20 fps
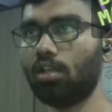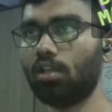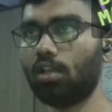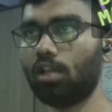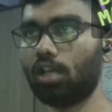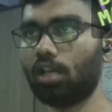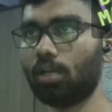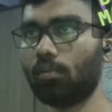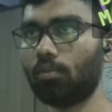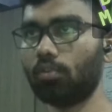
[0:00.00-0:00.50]

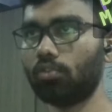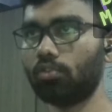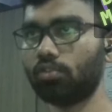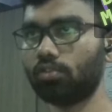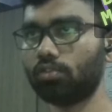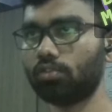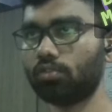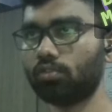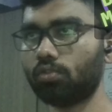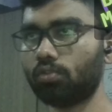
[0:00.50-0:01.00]
I'm going
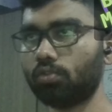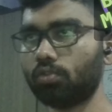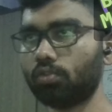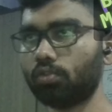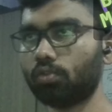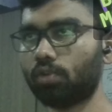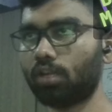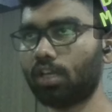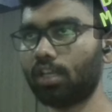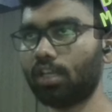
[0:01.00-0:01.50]
to
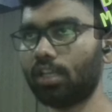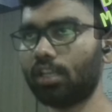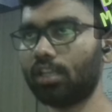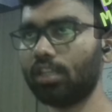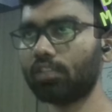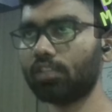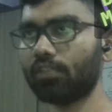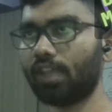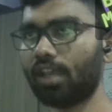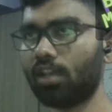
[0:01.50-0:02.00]
store it. And
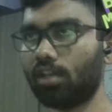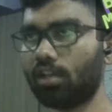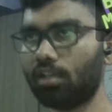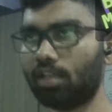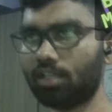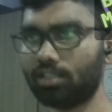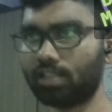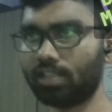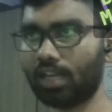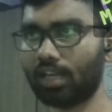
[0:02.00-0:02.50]
this file
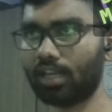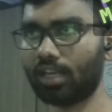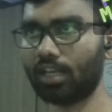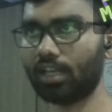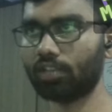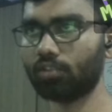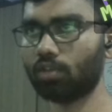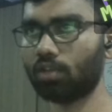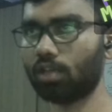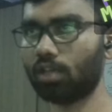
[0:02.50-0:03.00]

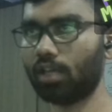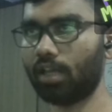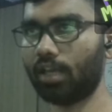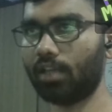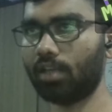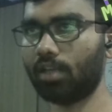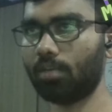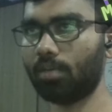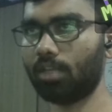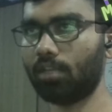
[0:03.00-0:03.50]
directory is not
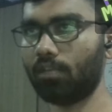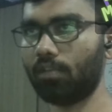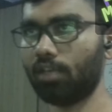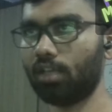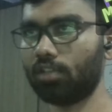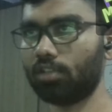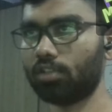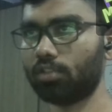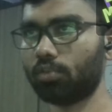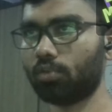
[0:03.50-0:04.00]
created, by the
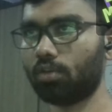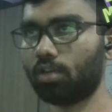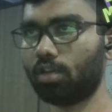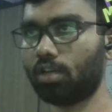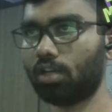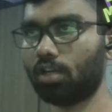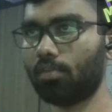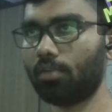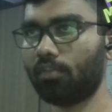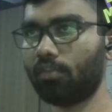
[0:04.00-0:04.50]
way. I just want
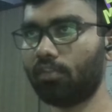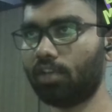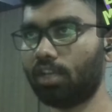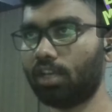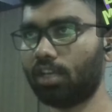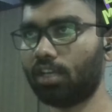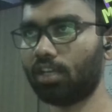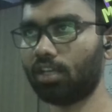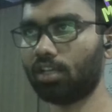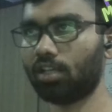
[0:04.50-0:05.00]
it in the buffer
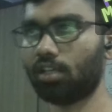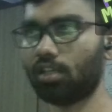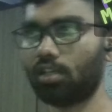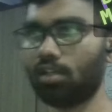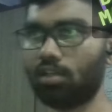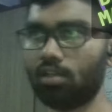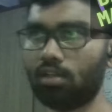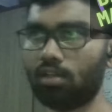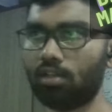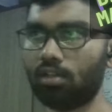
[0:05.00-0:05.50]
directory.
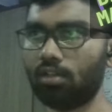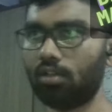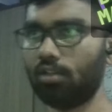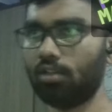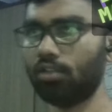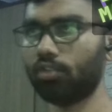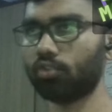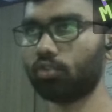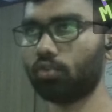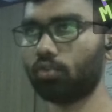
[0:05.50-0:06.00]

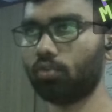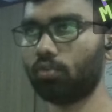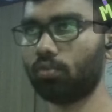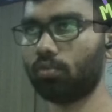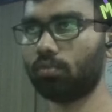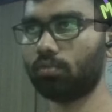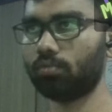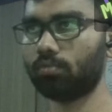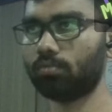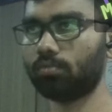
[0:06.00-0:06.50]

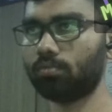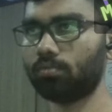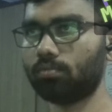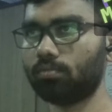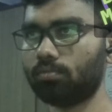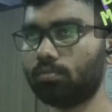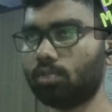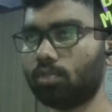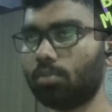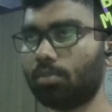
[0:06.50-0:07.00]
So
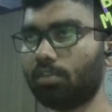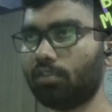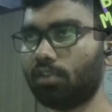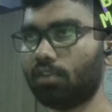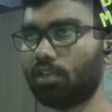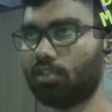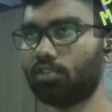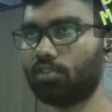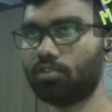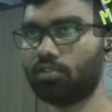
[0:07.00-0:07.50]
not
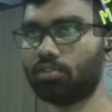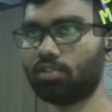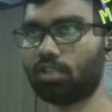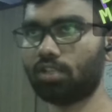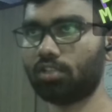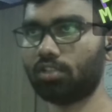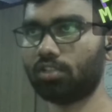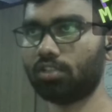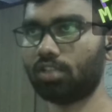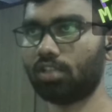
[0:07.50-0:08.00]
buffer. Let's just
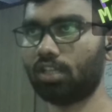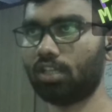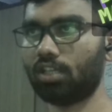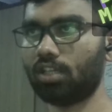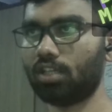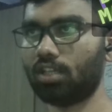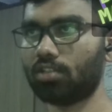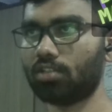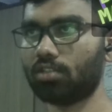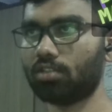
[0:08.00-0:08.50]
say
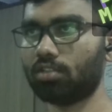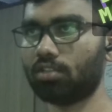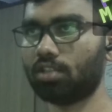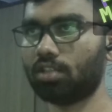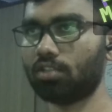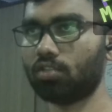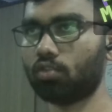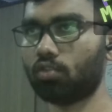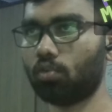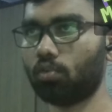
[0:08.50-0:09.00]

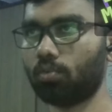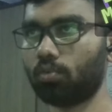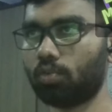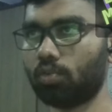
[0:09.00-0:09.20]
test row so